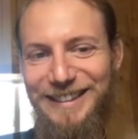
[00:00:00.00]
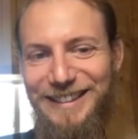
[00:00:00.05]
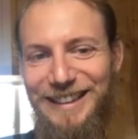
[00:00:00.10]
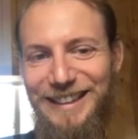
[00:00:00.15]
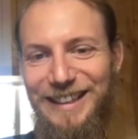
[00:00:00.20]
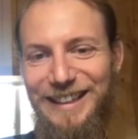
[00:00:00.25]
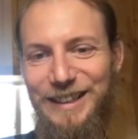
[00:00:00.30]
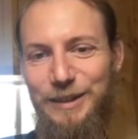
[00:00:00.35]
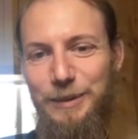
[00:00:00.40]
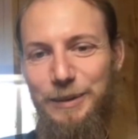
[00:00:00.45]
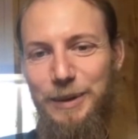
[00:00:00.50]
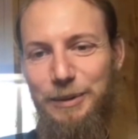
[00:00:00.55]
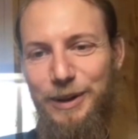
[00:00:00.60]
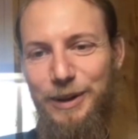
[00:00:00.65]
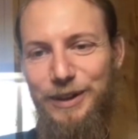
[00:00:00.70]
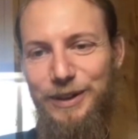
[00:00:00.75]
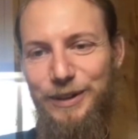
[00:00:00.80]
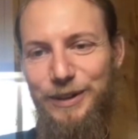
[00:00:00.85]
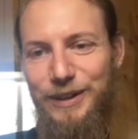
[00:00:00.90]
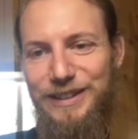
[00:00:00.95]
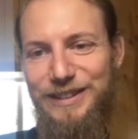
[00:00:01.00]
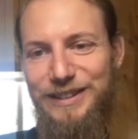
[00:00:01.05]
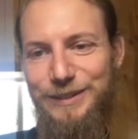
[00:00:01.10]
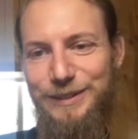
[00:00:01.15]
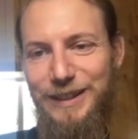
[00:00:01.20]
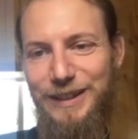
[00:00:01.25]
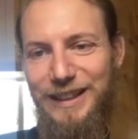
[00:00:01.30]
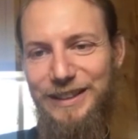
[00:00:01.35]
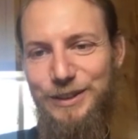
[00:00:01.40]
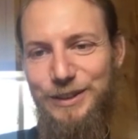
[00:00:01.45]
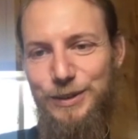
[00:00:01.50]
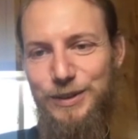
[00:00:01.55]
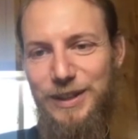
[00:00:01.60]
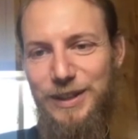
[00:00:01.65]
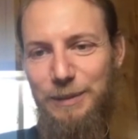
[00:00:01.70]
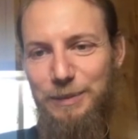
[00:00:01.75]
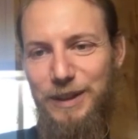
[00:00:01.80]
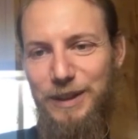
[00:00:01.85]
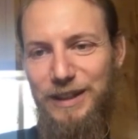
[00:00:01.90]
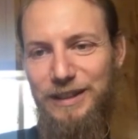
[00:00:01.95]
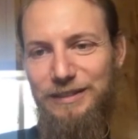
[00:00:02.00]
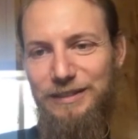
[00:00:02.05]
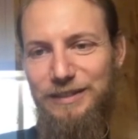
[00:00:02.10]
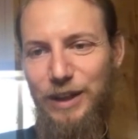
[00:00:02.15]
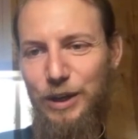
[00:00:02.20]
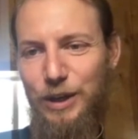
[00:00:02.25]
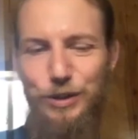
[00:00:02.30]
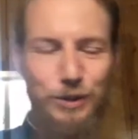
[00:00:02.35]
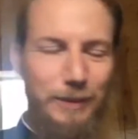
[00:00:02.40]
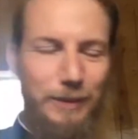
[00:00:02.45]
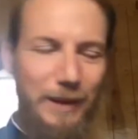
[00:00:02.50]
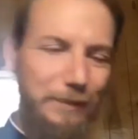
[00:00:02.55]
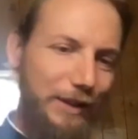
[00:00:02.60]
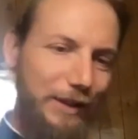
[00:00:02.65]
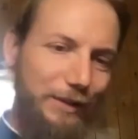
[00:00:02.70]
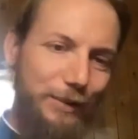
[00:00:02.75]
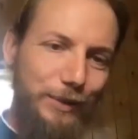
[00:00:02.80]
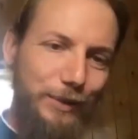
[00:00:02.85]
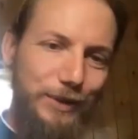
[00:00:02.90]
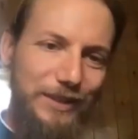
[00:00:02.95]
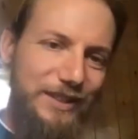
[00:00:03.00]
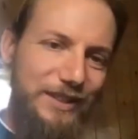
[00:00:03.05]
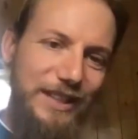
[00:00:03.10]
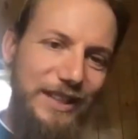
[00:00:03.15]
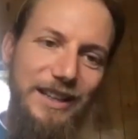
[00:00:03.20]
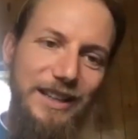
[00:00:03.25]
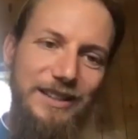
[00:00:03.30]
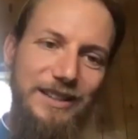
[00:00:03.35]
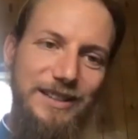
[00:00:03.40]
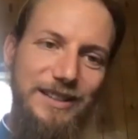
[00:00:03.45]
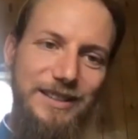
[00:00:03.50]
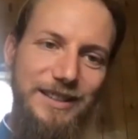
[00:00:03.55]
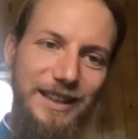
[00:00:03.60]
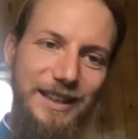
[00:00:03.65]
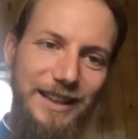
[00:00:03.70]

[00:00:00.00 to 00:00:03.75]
We were going to do something larger, maybe through the States,